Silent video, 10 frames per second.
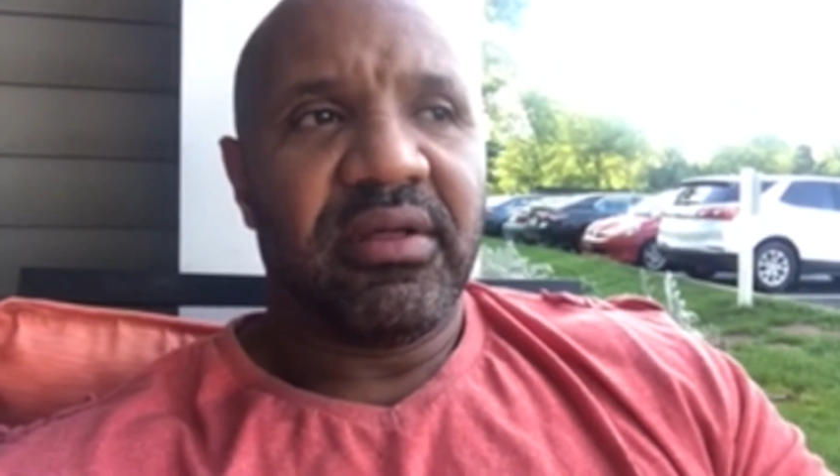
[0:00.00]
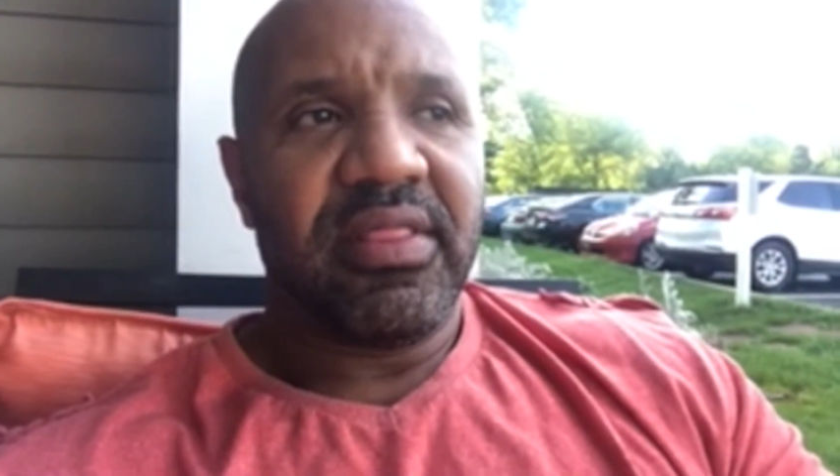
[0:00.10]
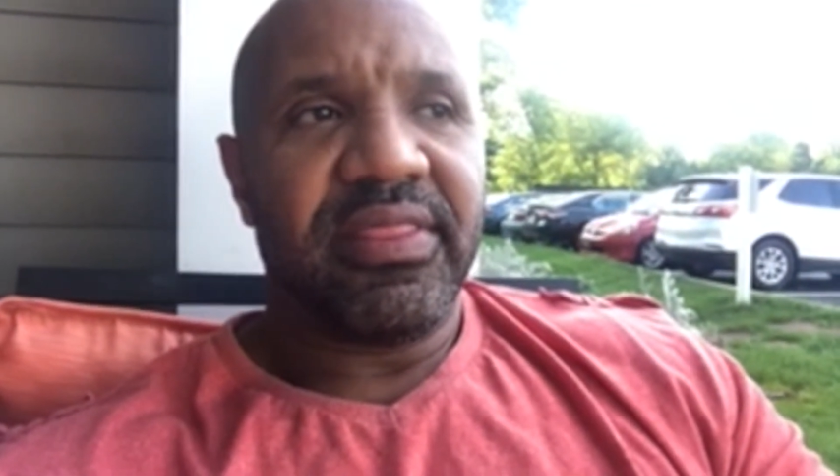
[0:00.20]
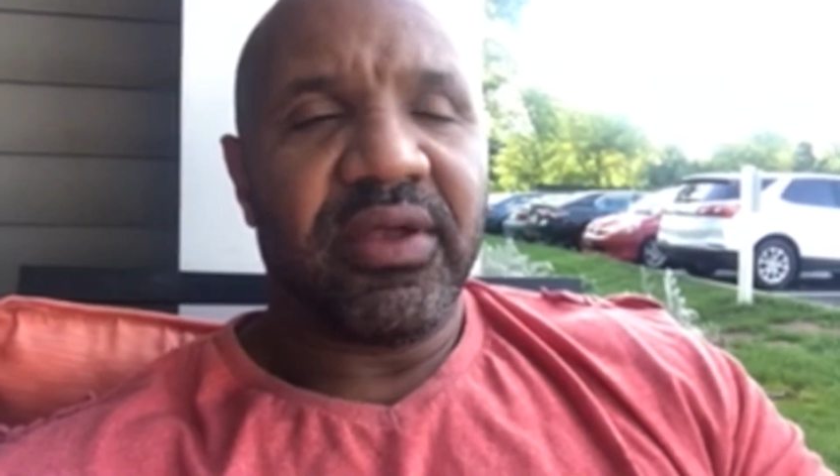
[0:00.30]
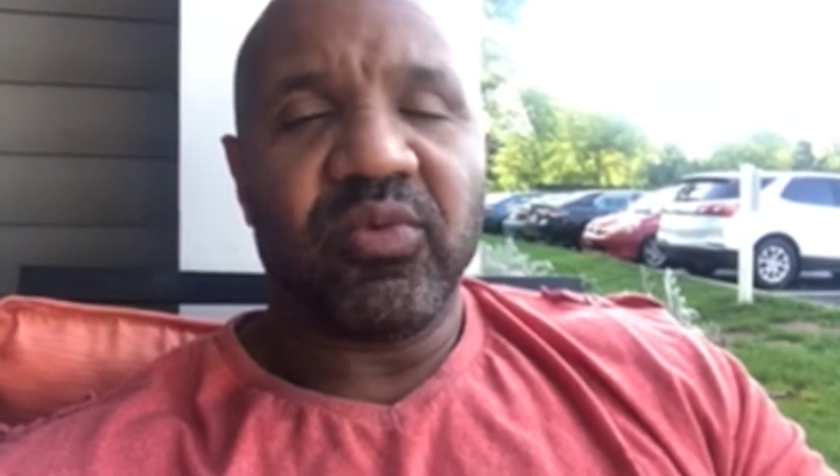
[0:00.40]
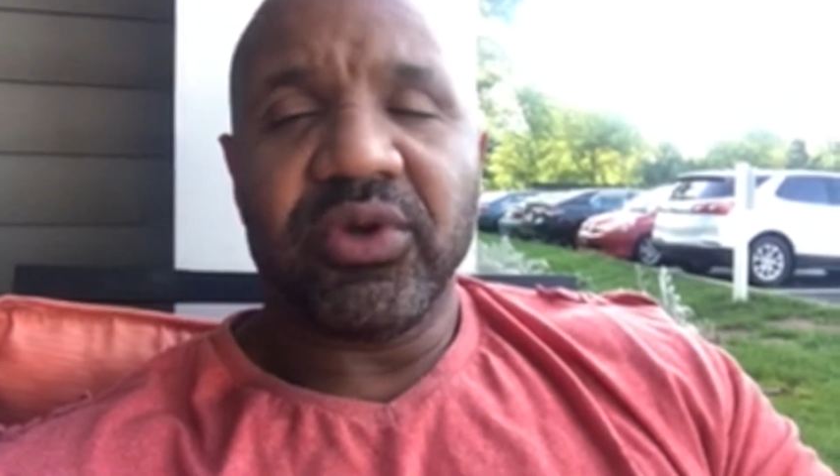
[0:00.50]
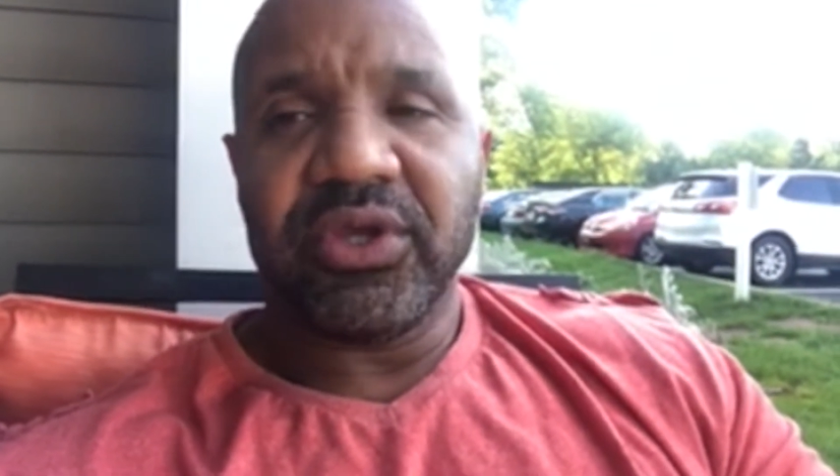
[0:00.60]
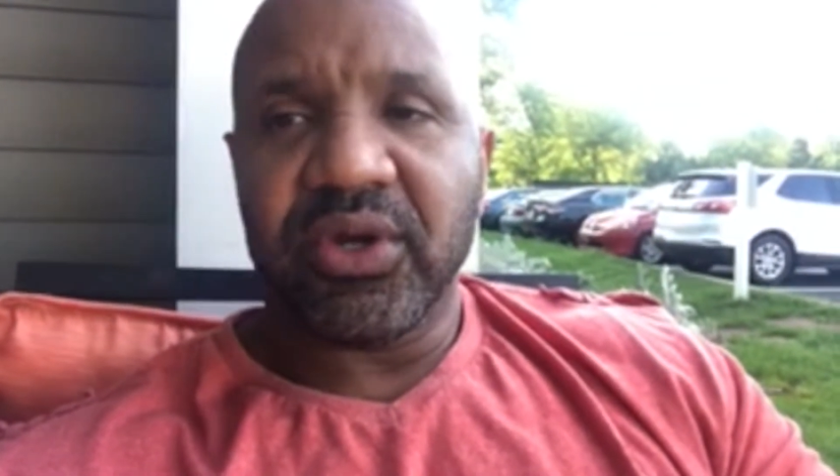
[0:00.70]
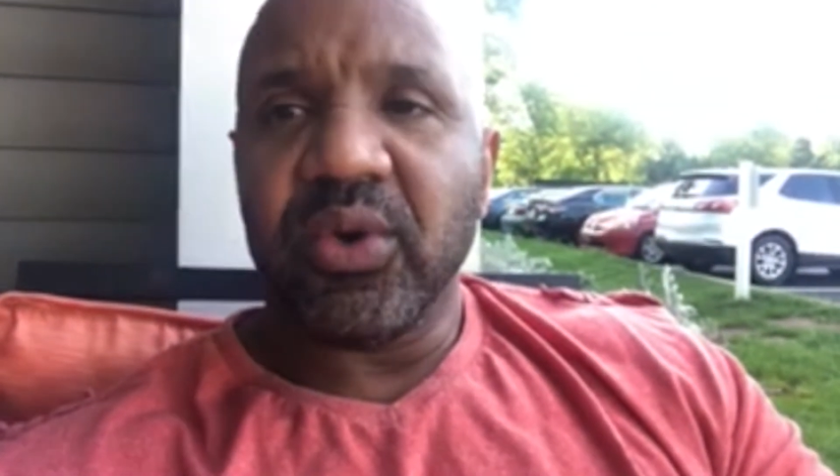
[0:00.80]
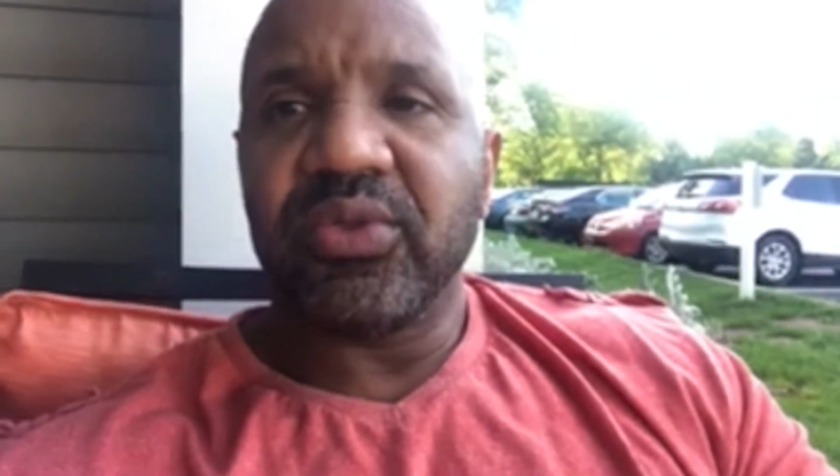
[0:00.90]
than what
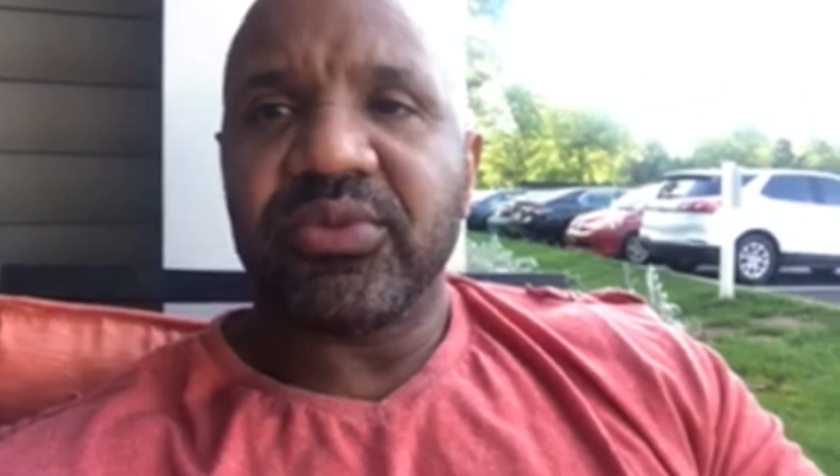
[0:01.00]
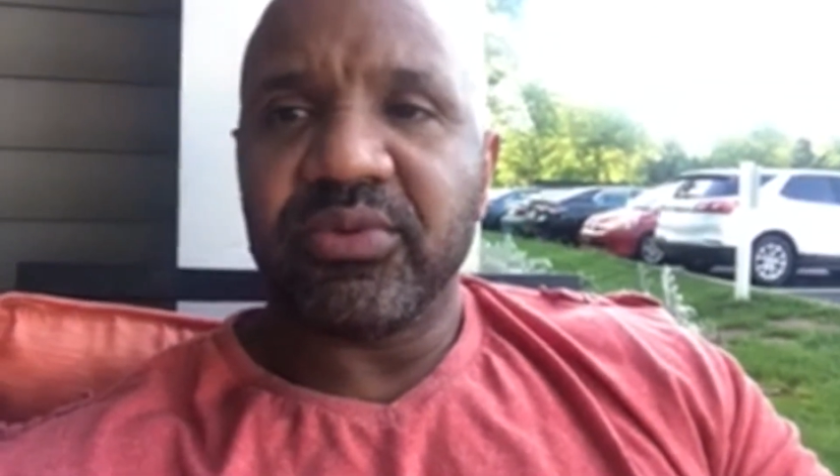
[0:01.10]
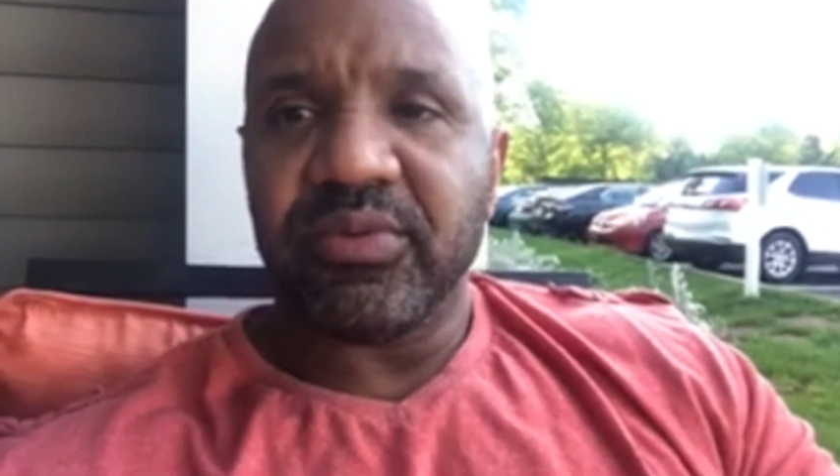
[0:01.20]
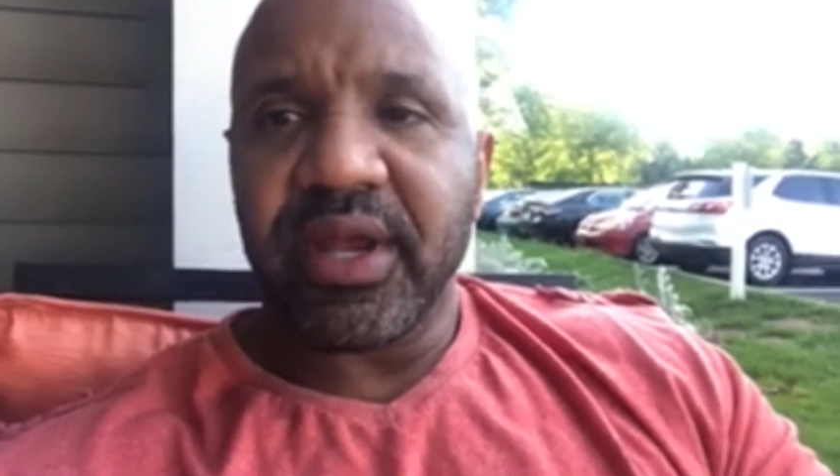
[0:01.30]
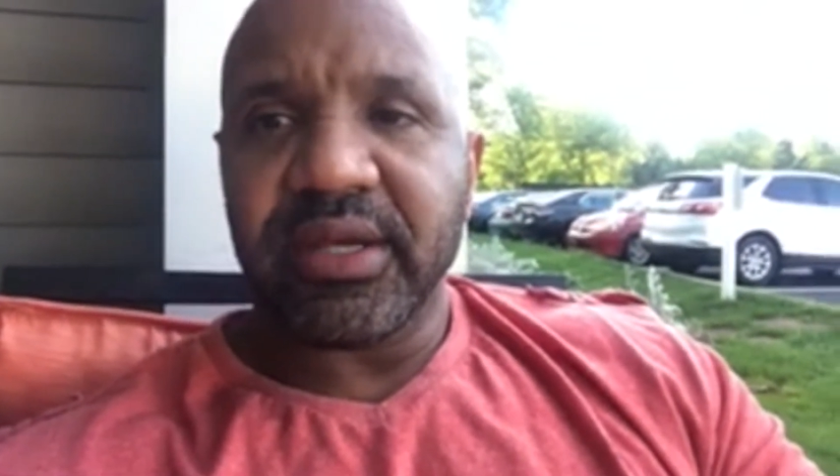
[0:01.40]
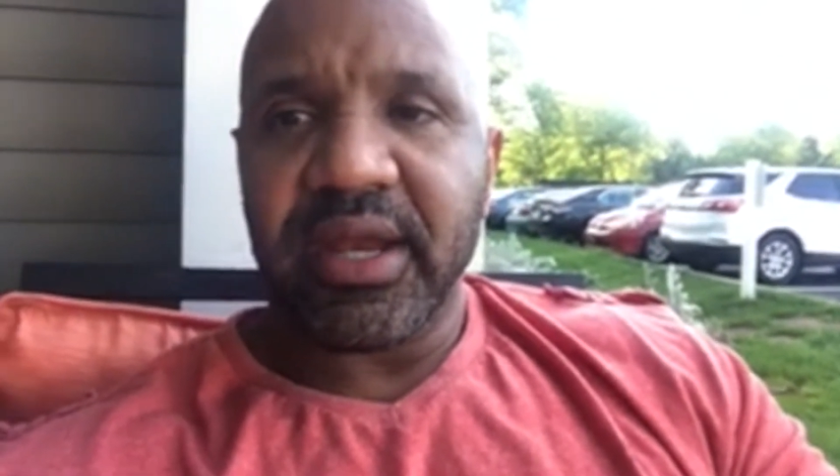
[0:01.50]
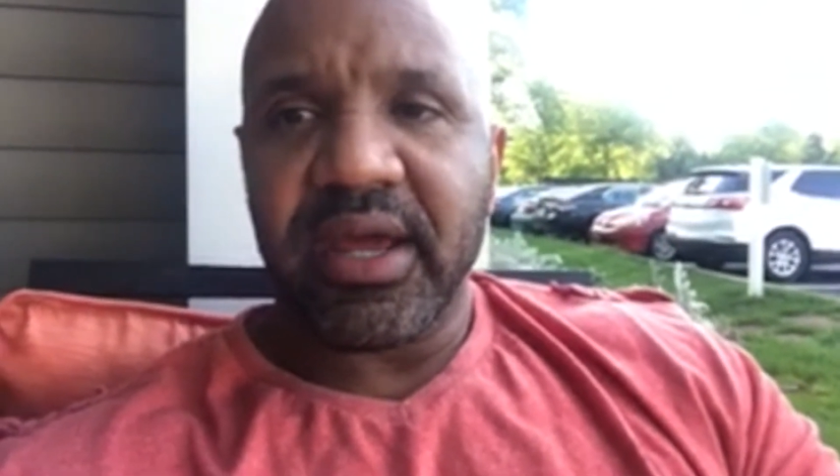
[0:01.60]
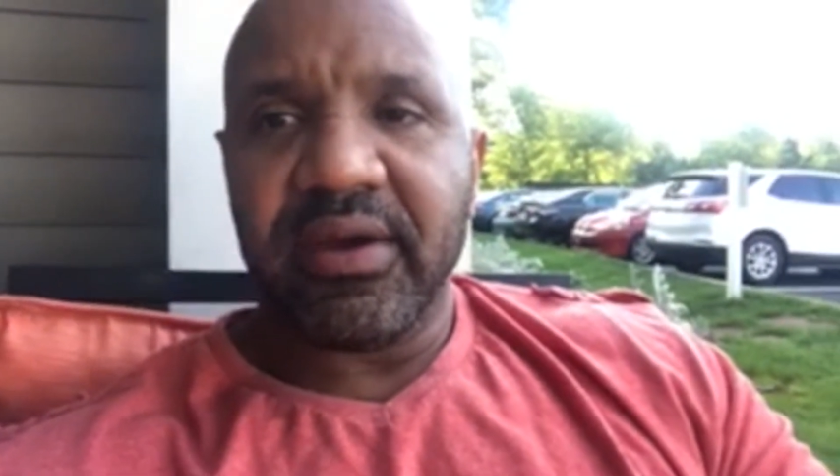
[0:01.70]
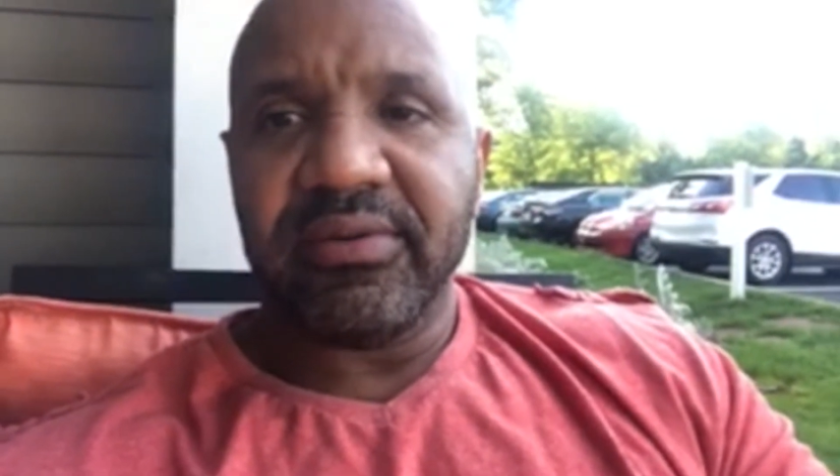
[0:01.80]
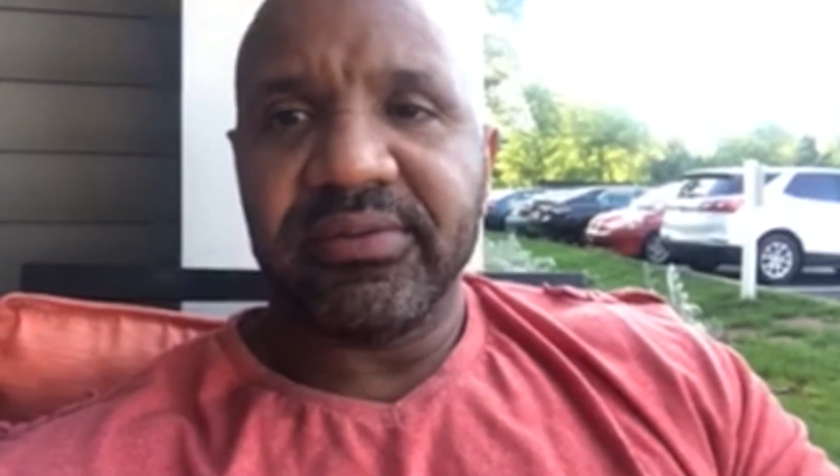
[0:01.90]
you go through right
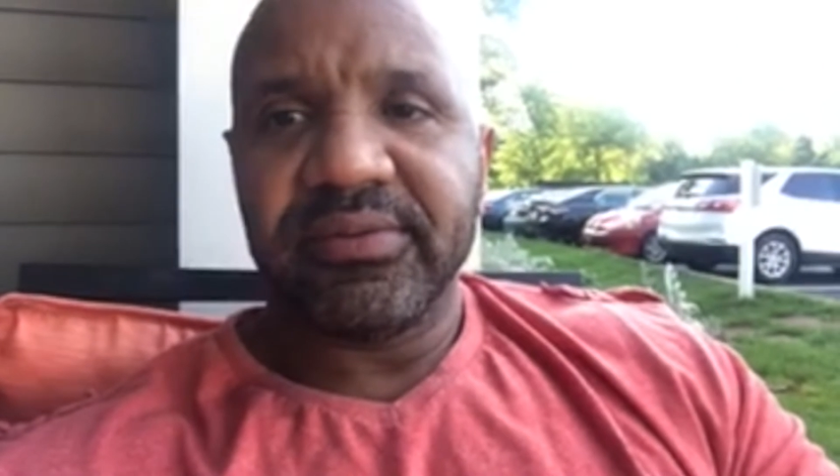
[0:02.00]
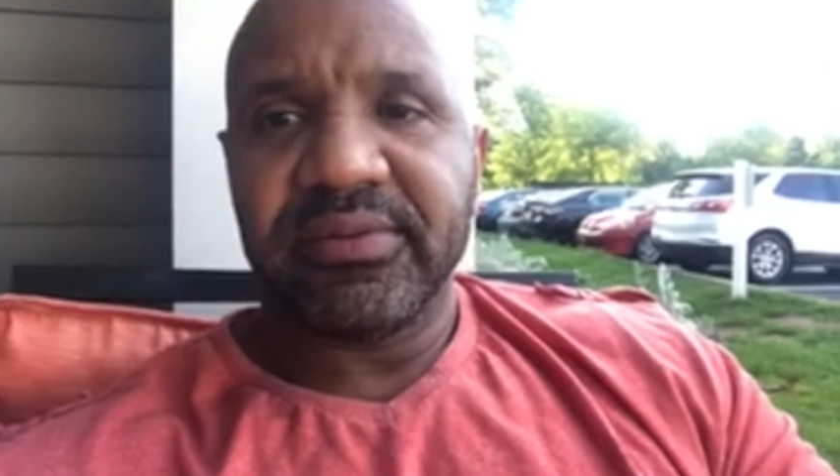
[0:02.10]
now.